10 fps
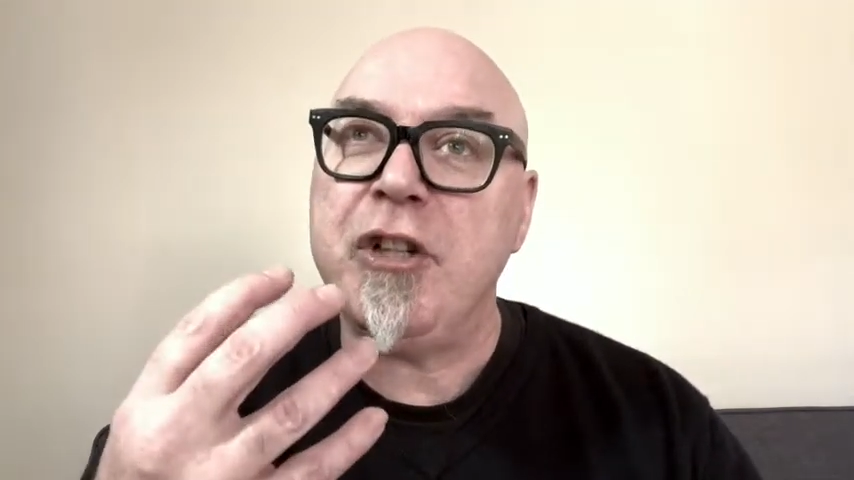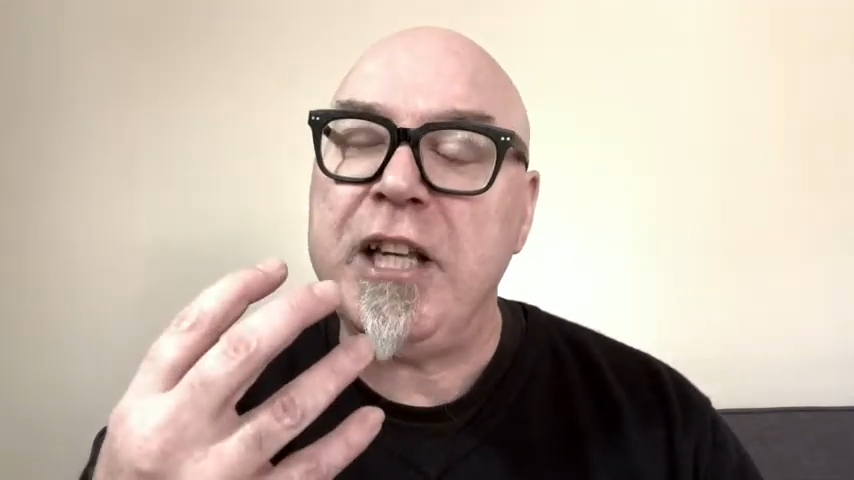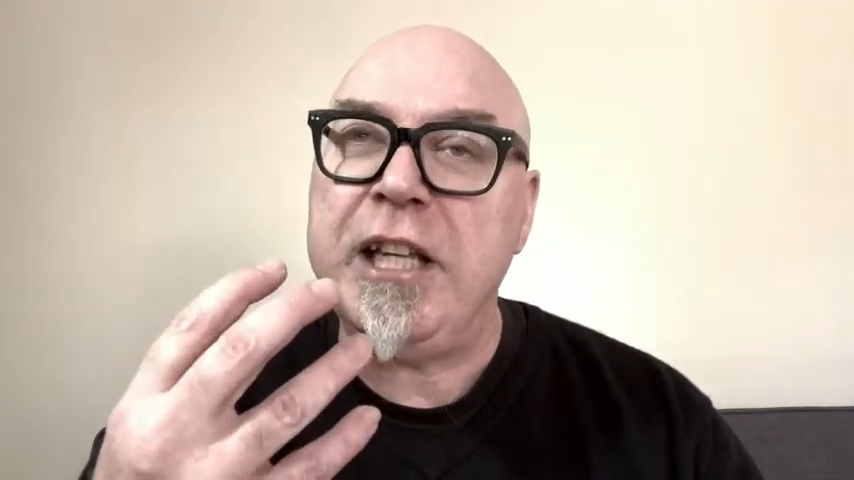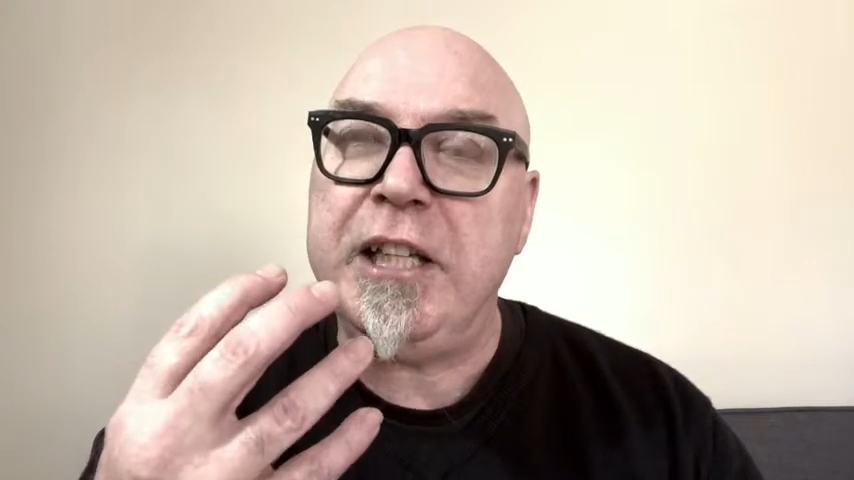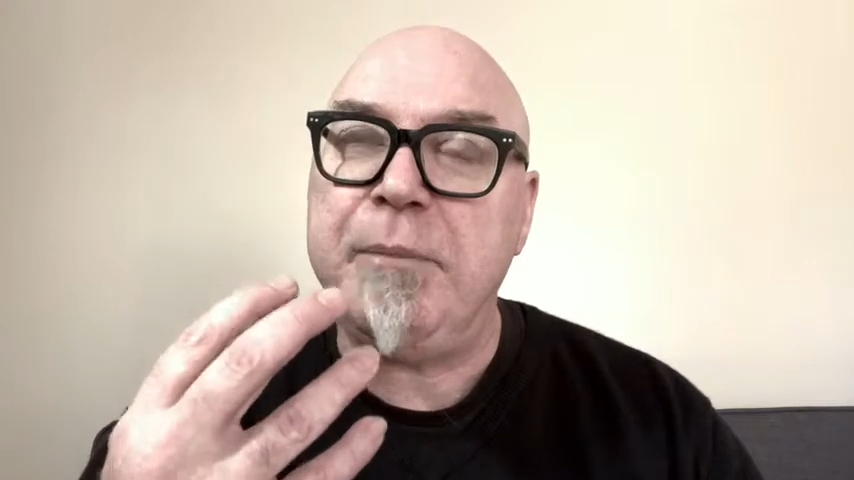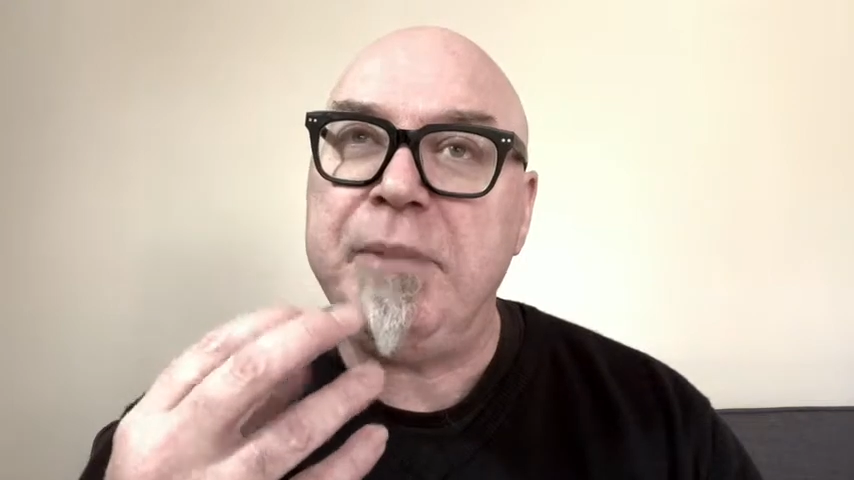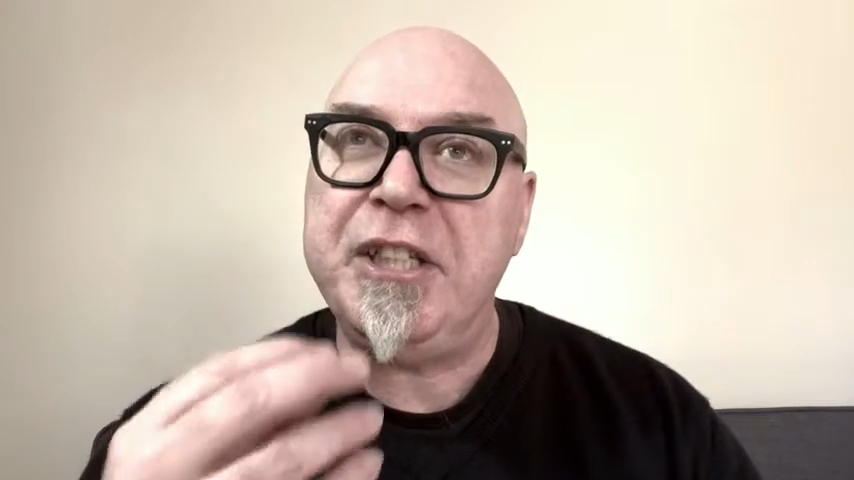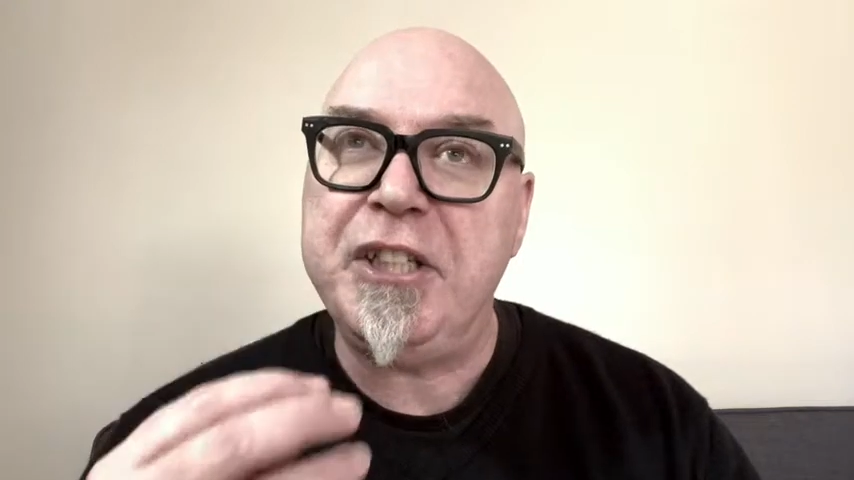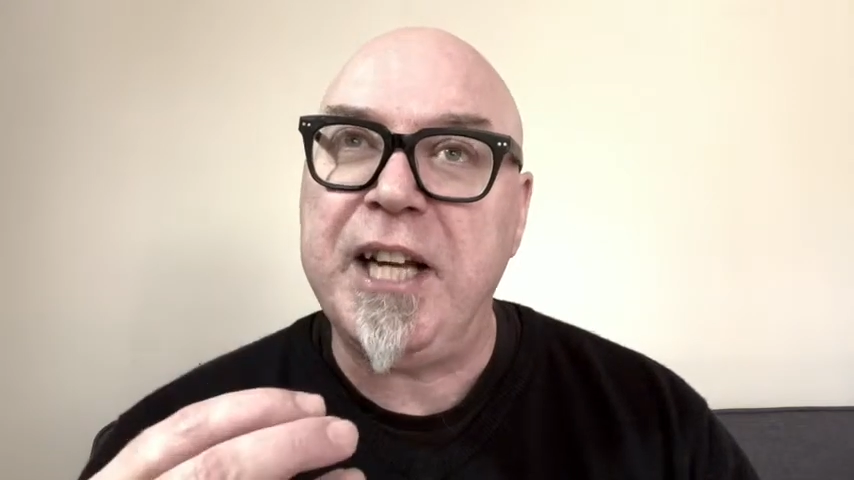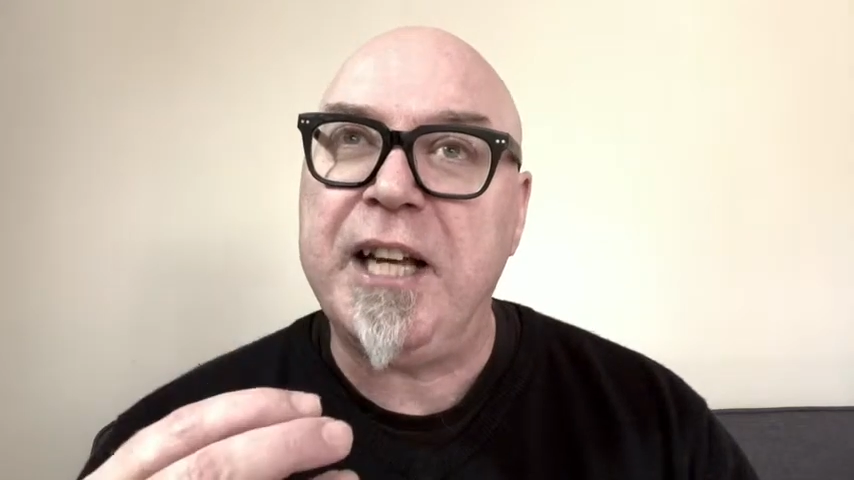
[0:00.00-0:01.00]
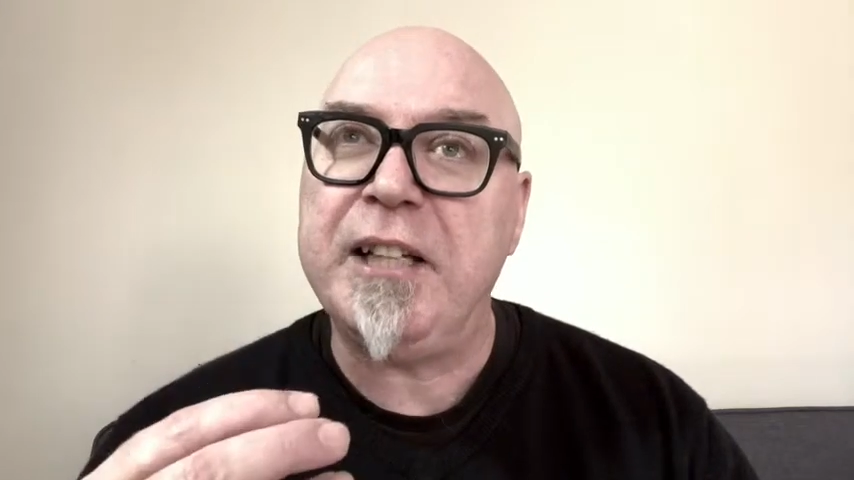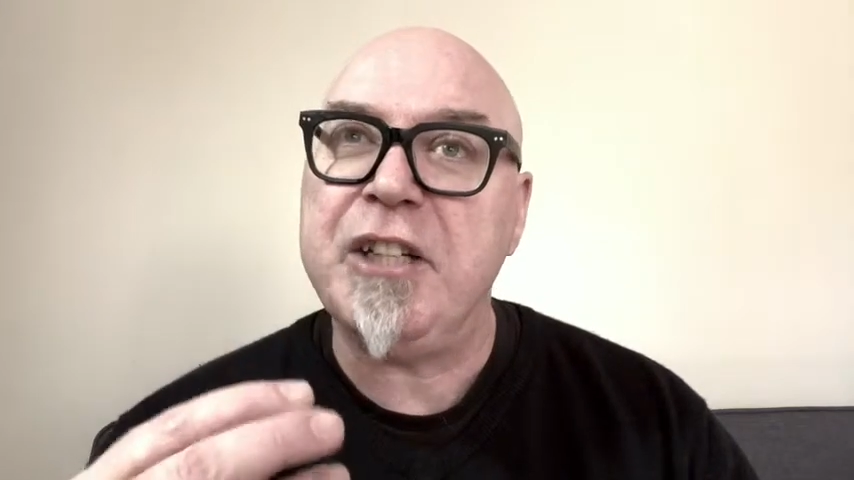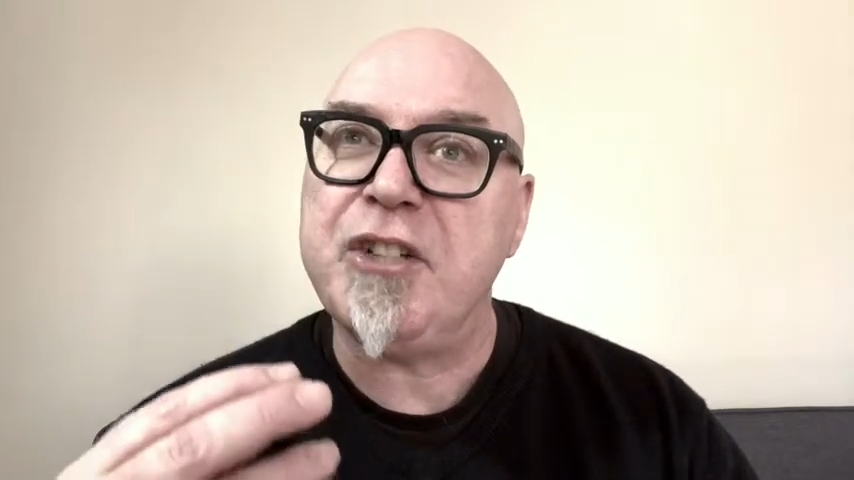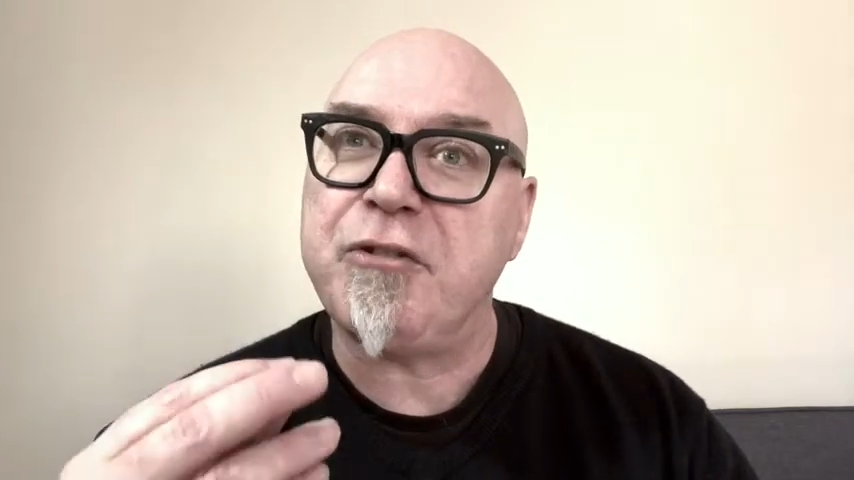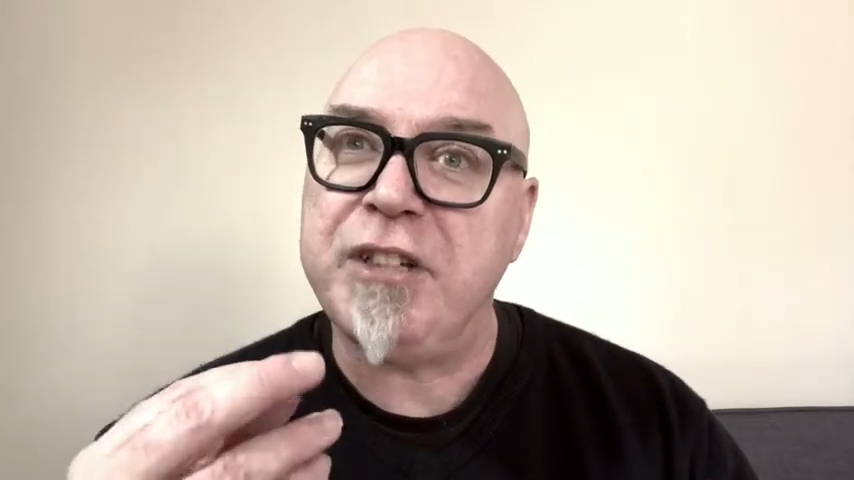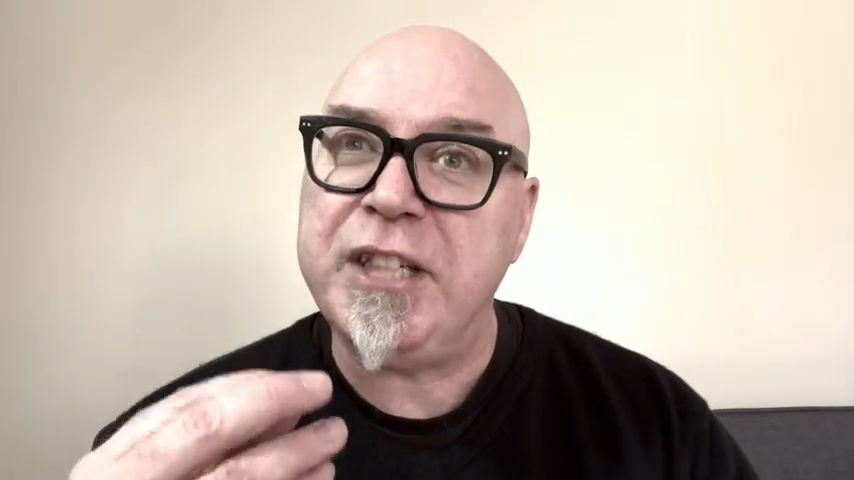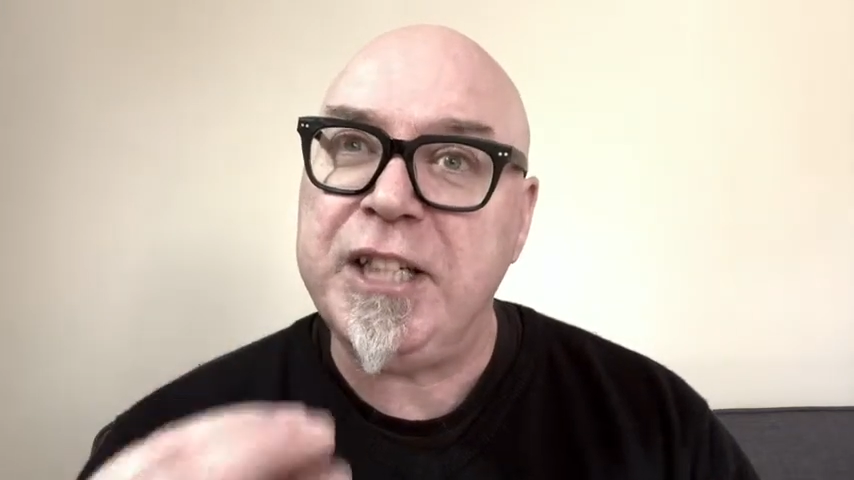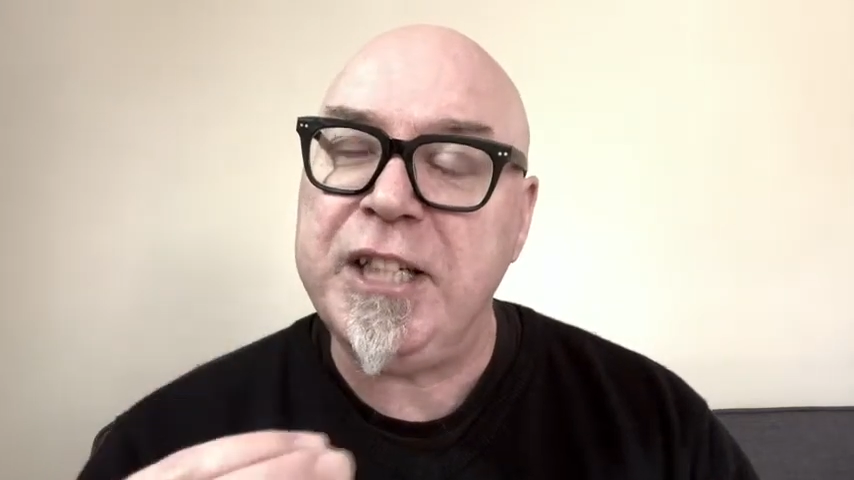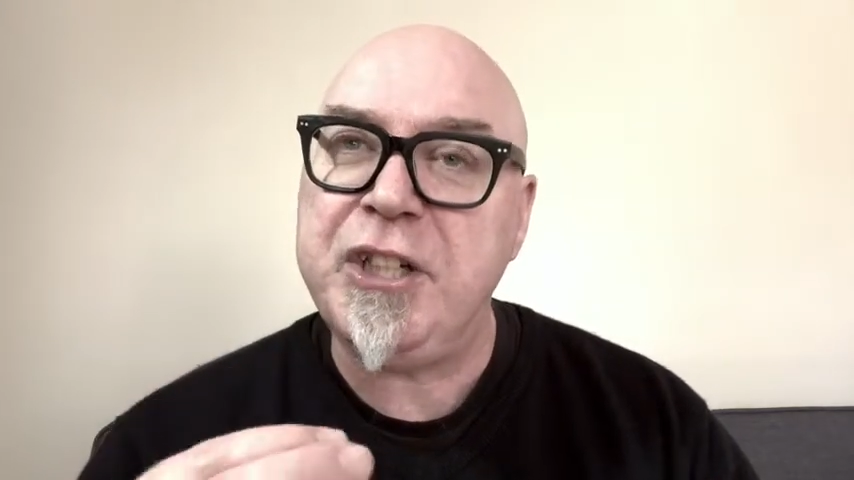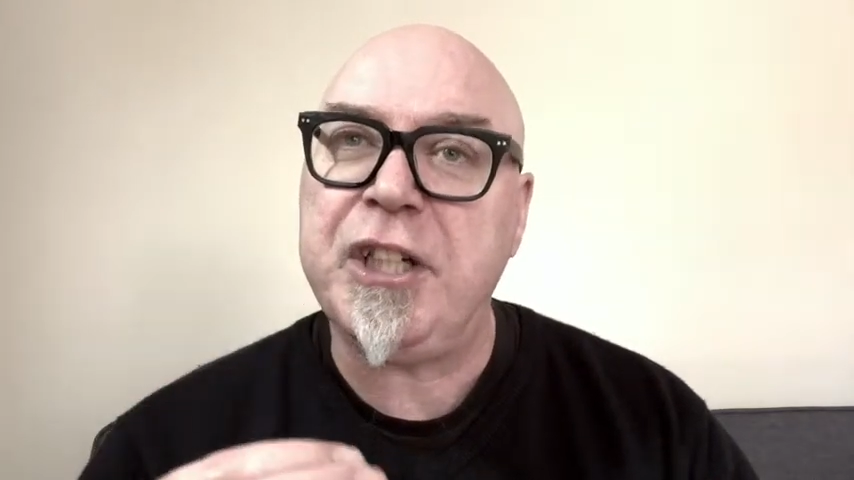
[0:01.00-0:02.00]
It can be done
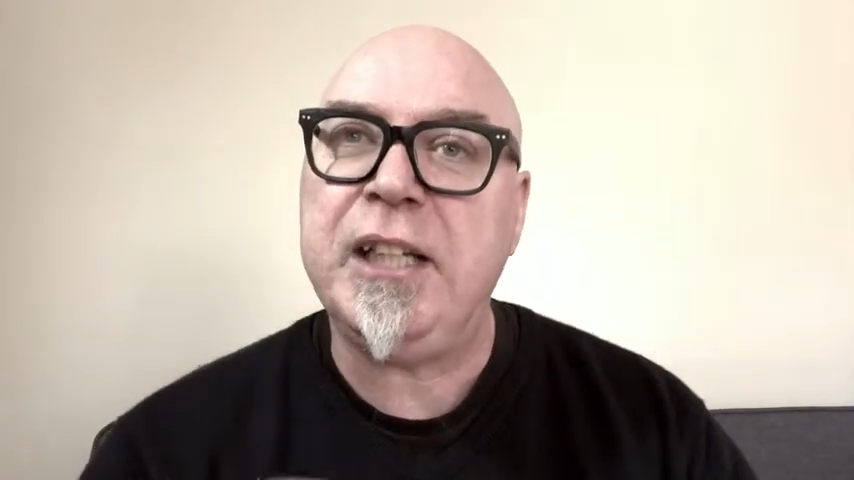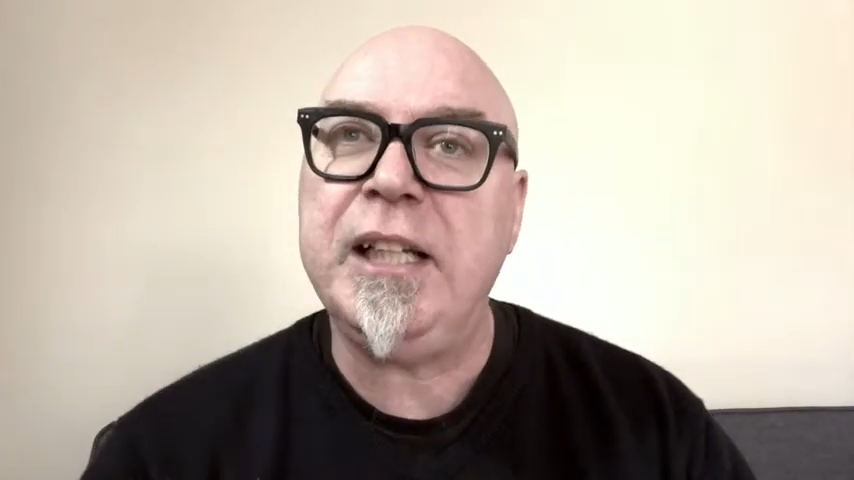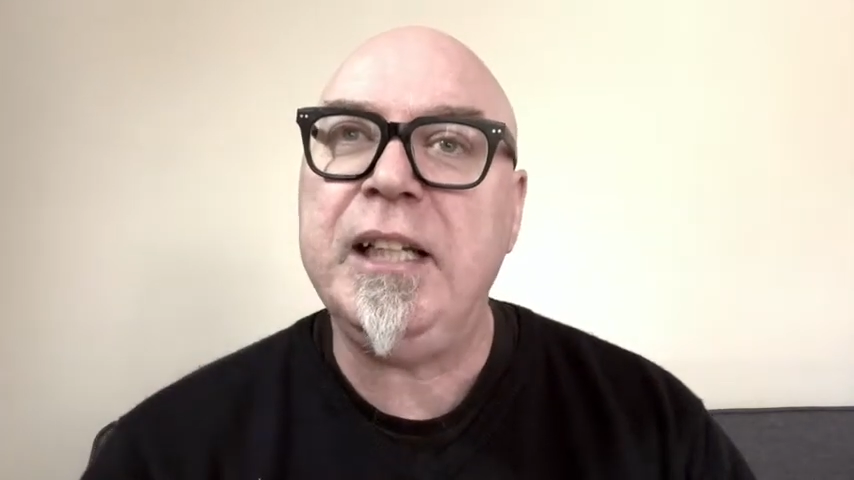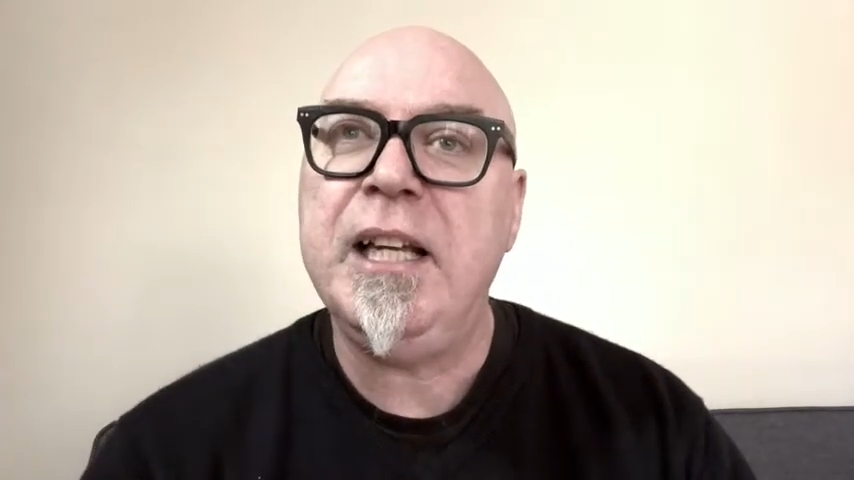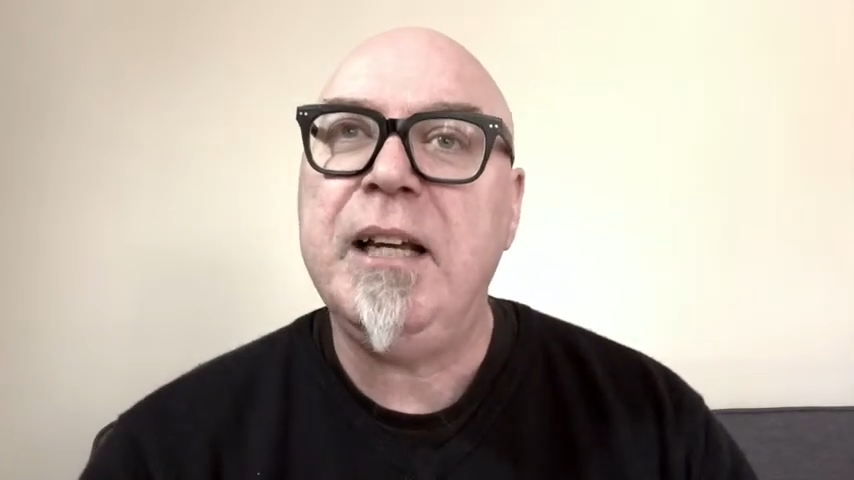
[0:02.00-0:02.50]
strategically,